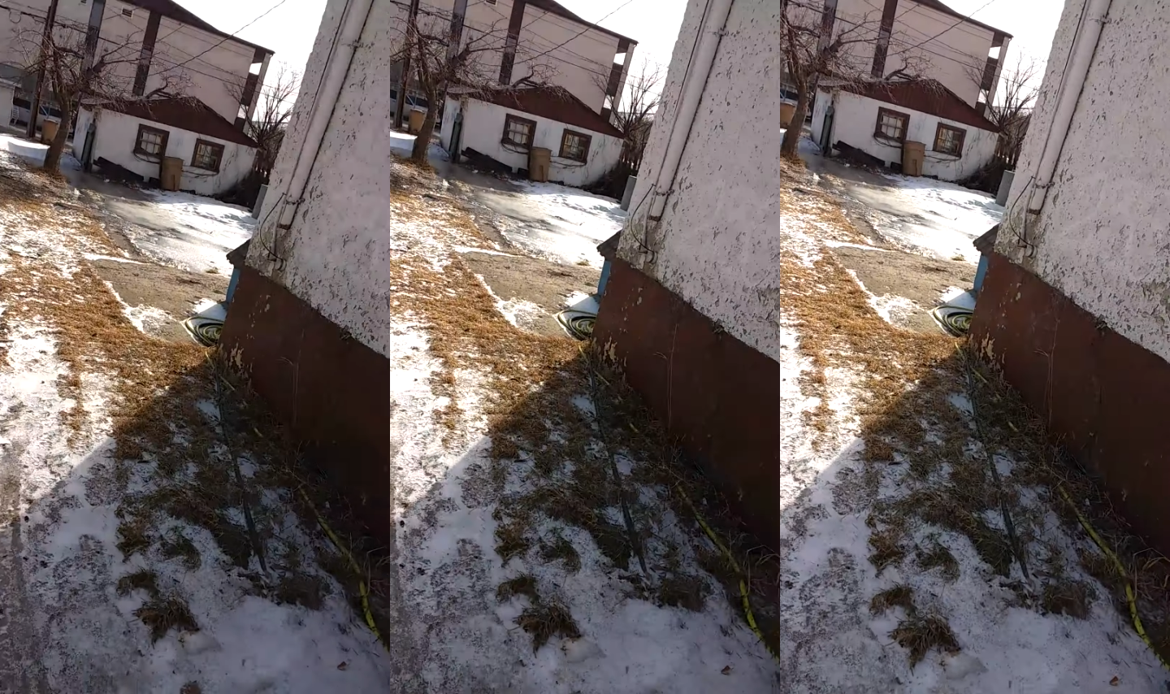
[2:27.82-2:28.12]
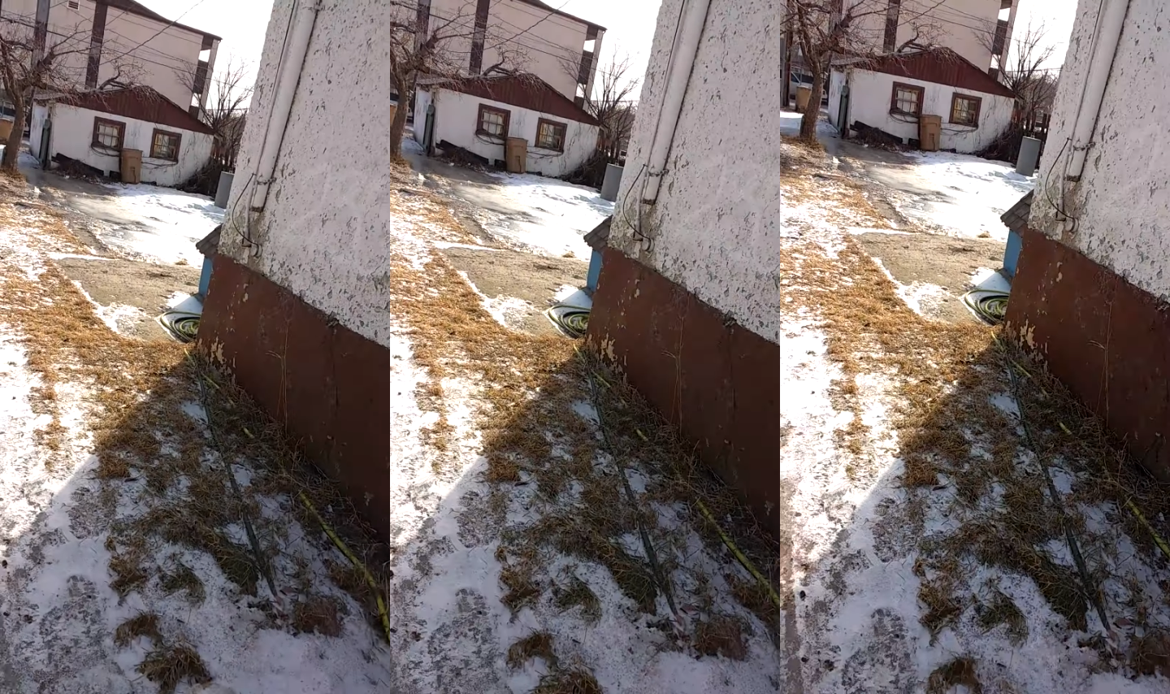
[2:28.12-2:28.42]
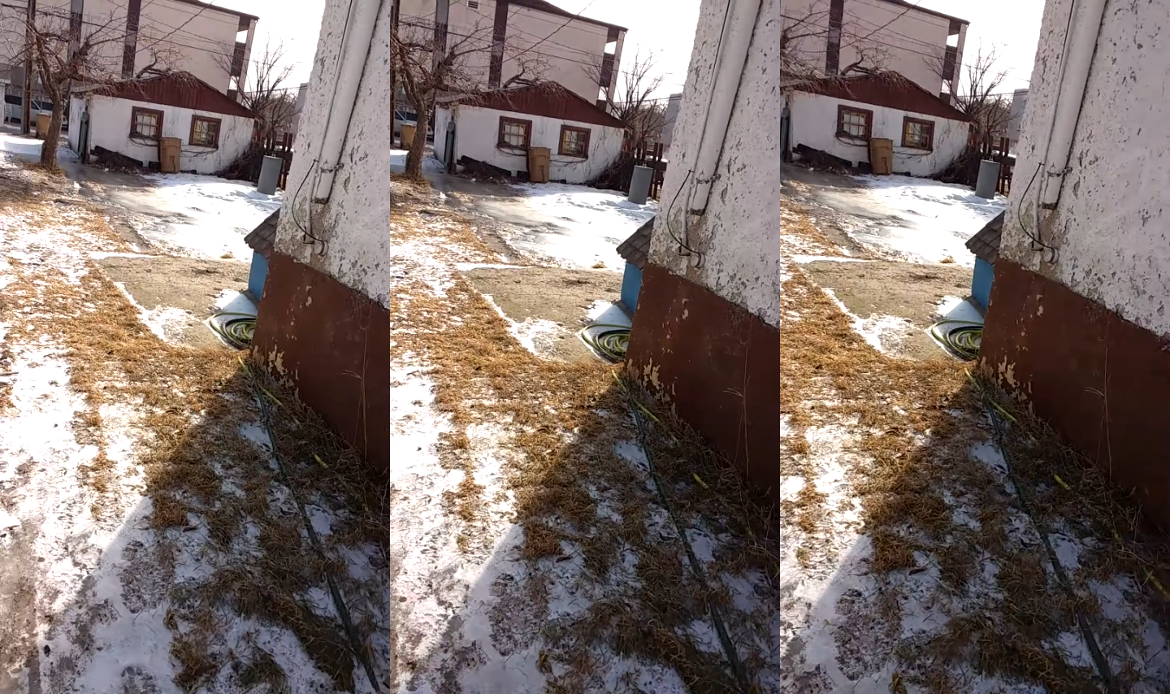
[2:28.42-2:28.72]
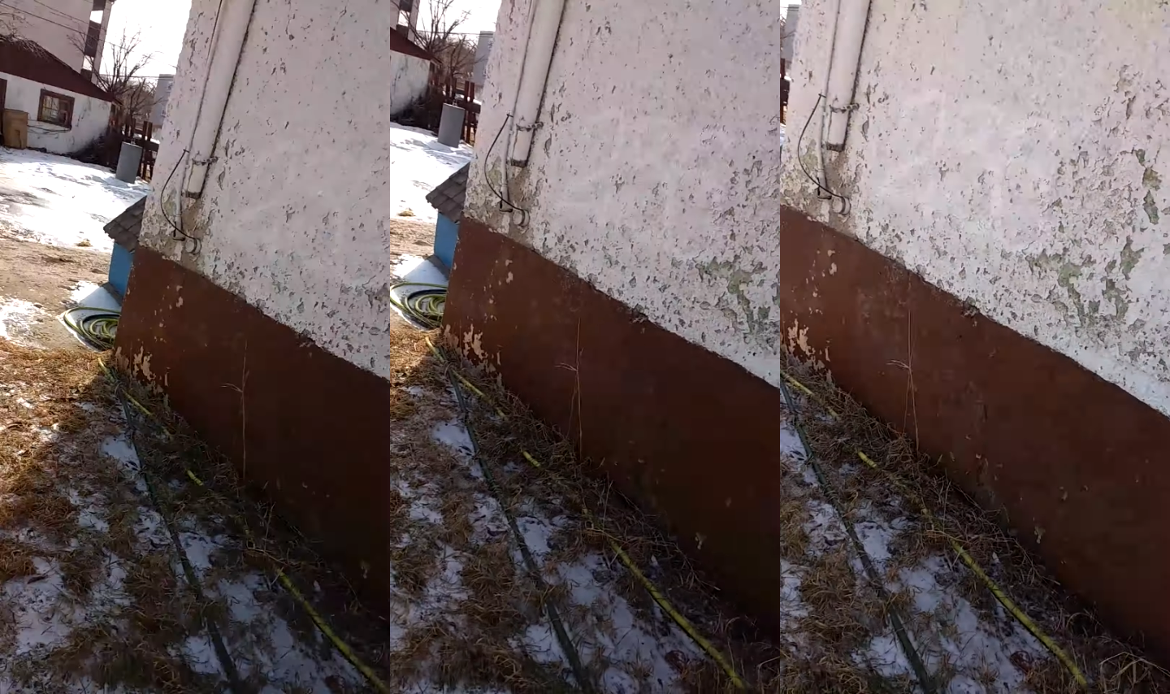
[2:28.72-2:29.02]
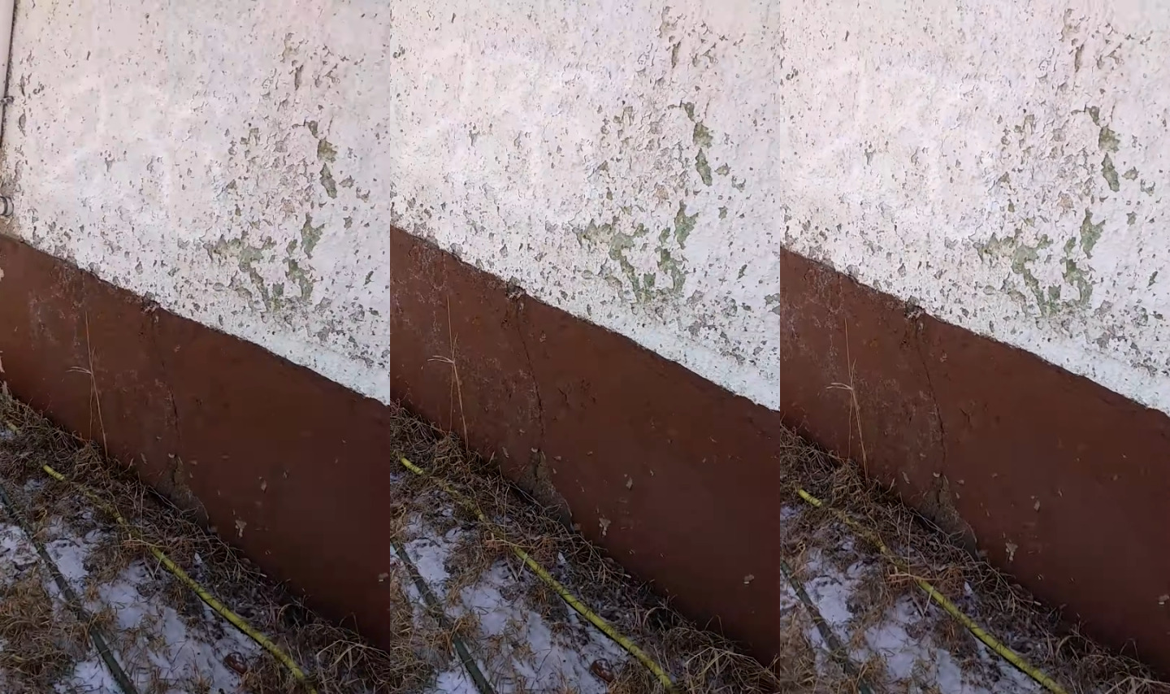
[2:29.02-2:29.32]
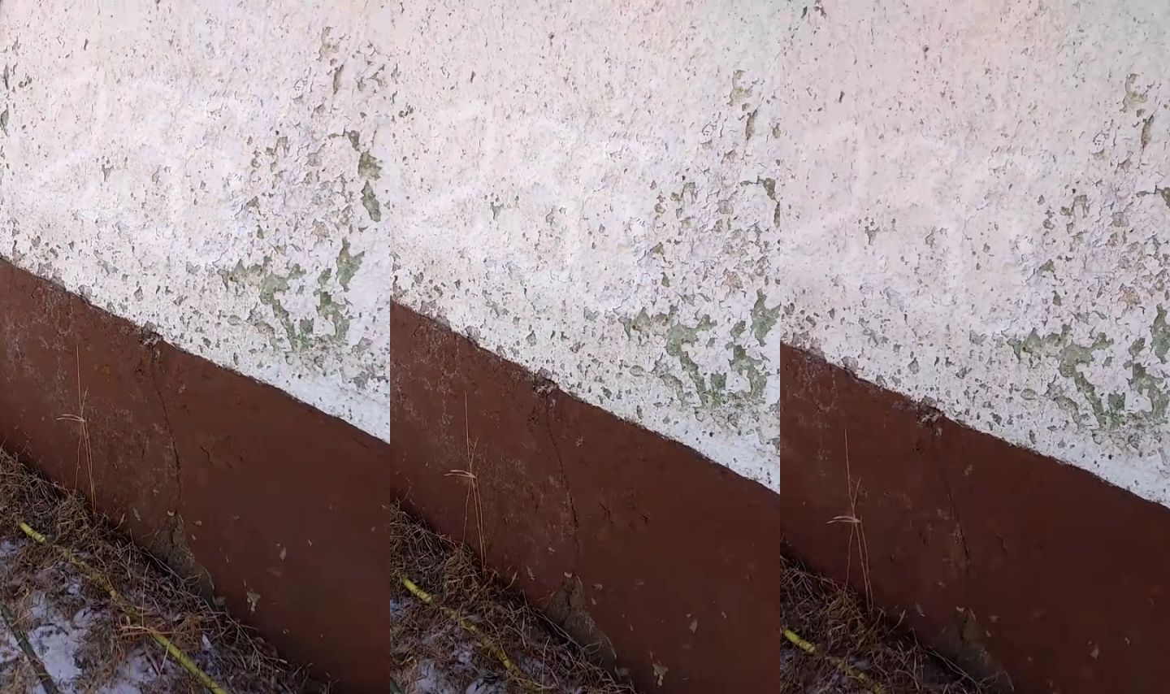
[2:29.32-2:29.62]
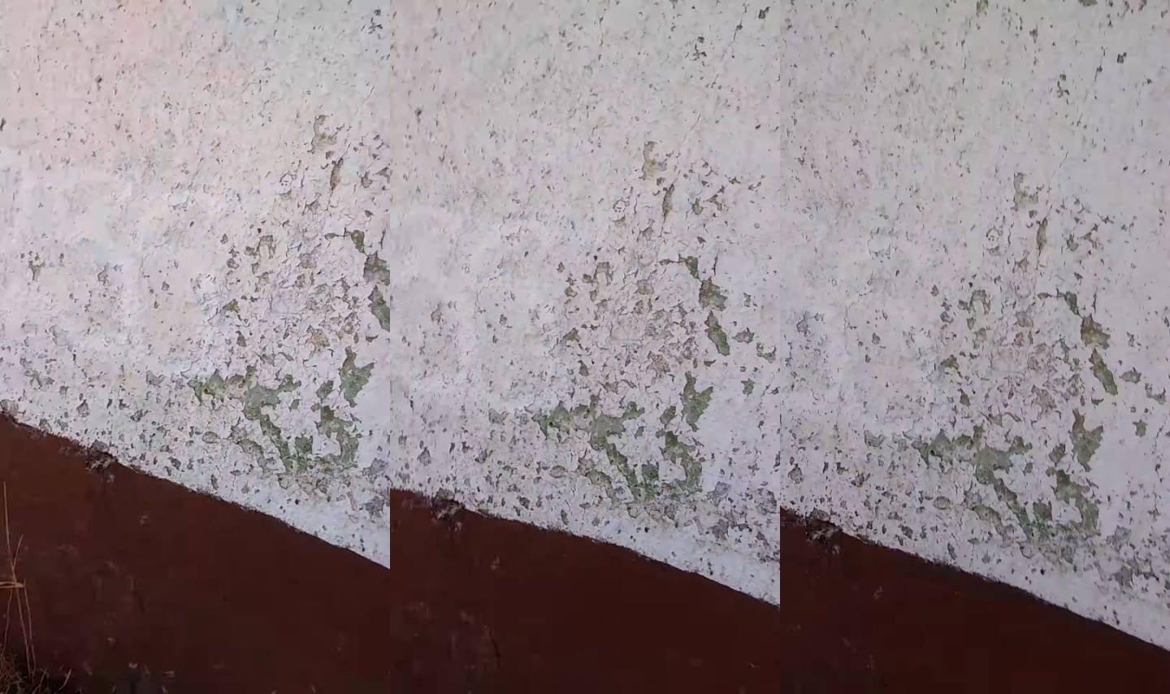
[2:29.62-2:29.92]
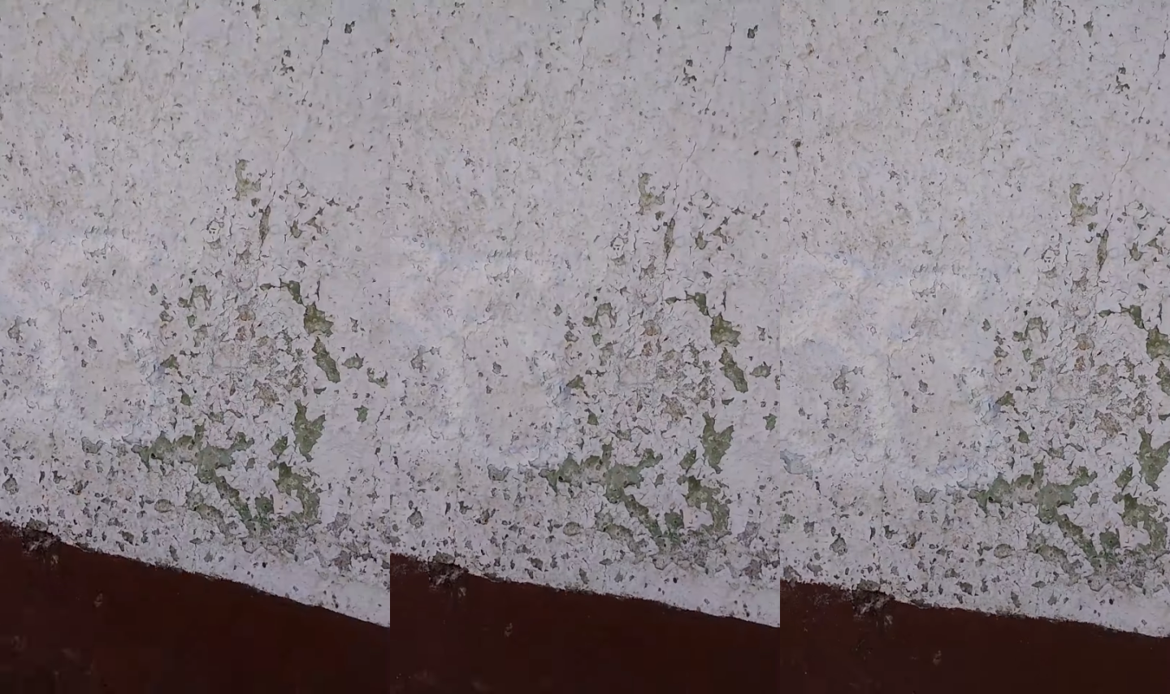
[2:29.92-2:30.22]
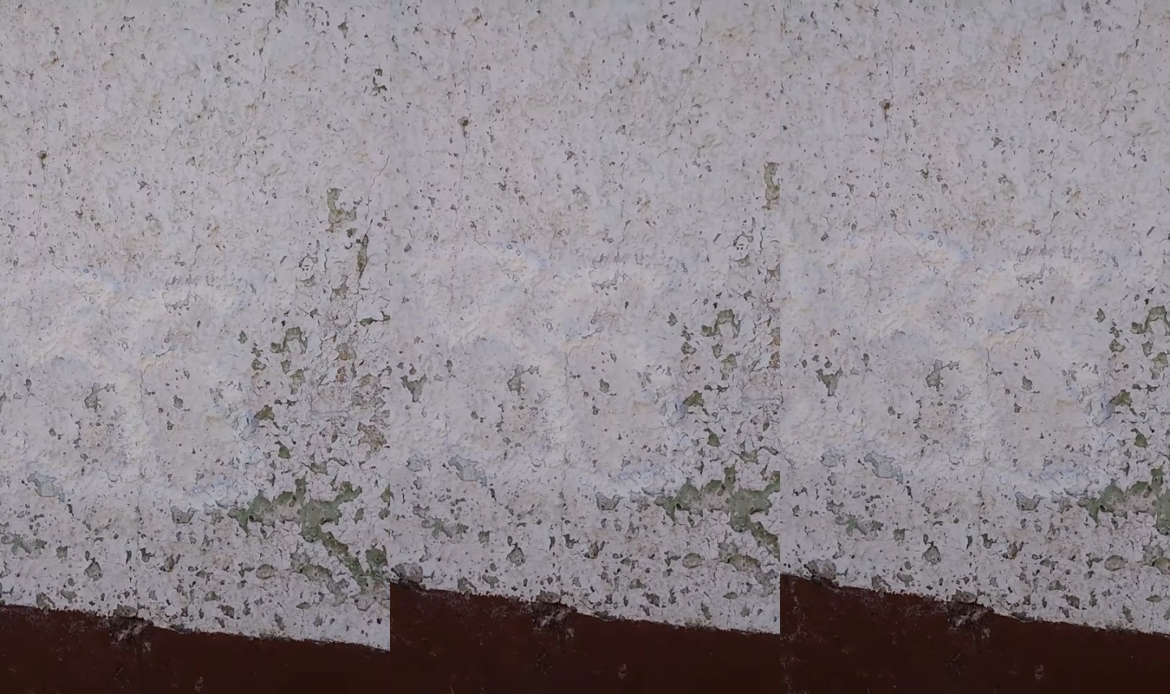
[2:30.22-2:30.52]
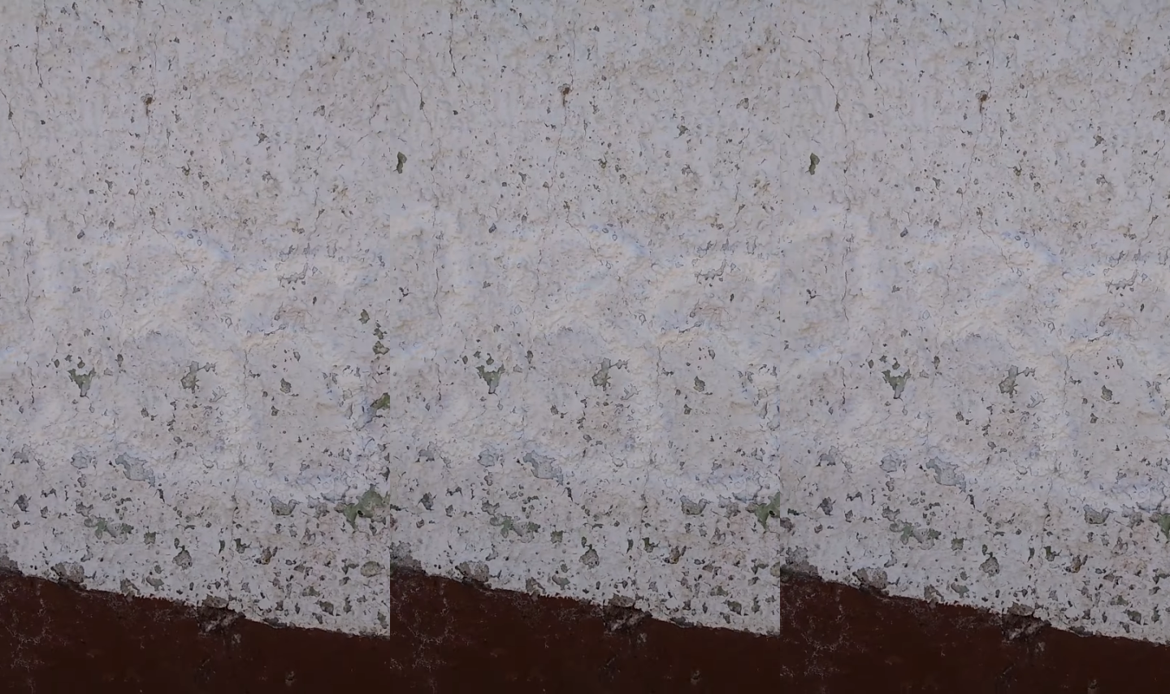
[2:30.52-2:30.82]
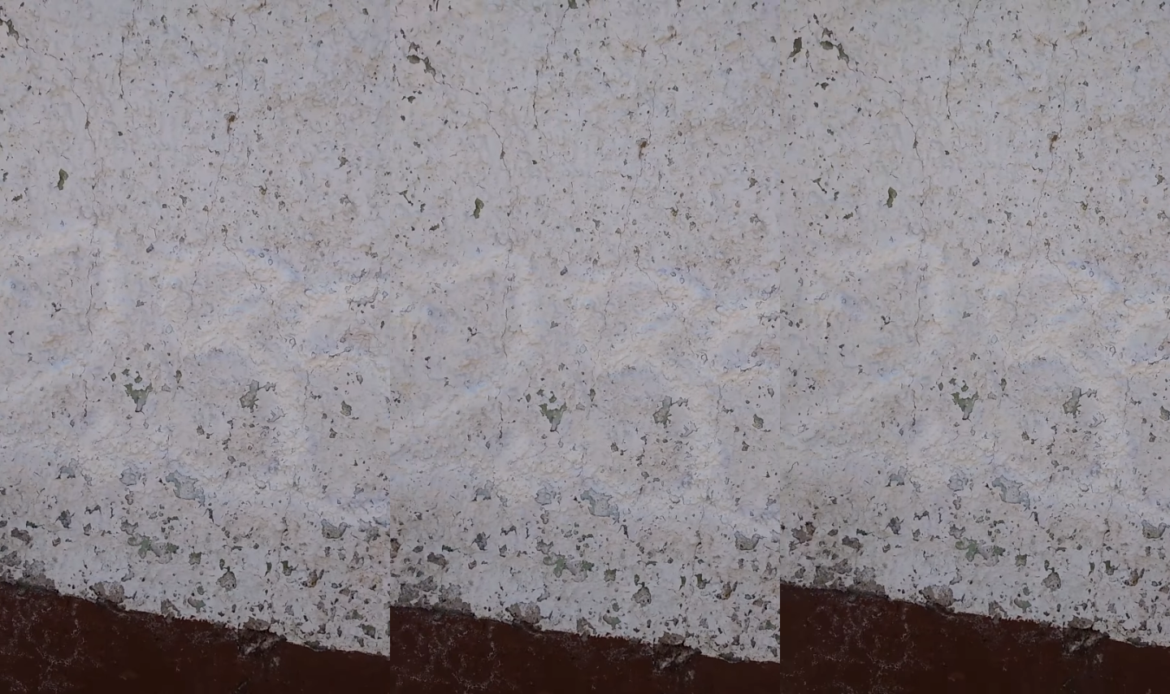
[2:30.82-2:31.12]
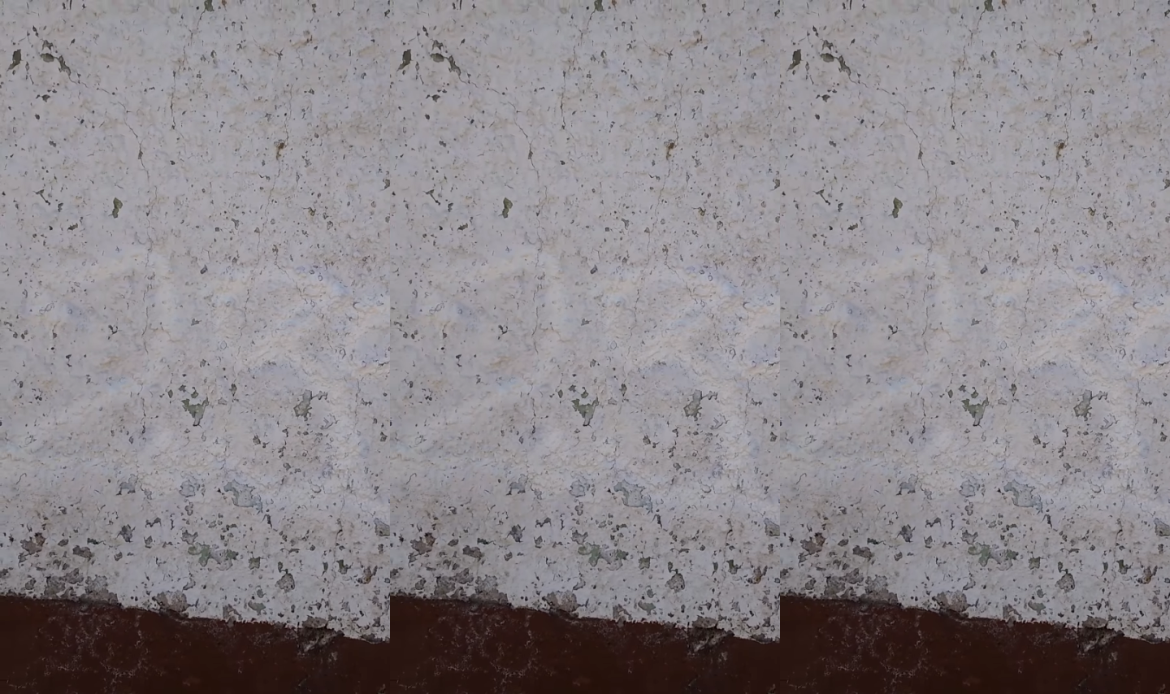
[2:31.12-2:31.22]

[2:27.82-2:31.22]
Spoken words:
[unreadable: no face in view]